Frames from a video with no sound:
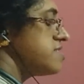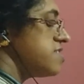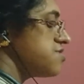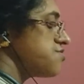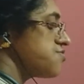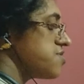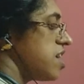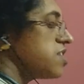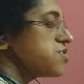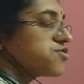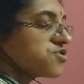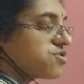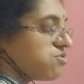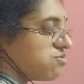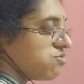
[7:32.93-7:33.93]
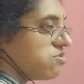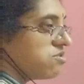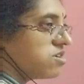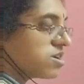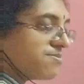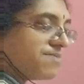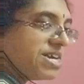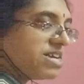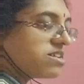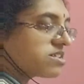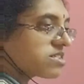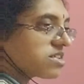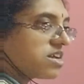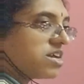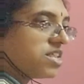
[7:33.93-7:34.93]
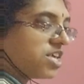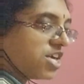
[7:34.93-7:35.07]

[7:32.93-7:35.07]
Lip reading: this charge q remains in